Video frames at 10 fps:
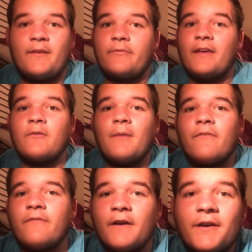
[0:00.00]
and I'm saving my
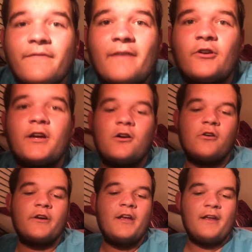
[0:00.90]
very favorite
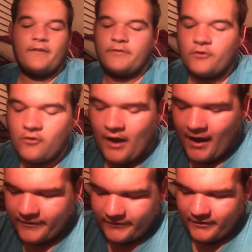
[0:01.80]
color until
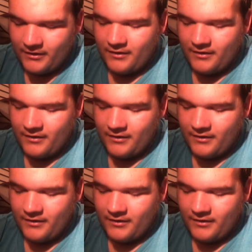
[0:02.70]
last.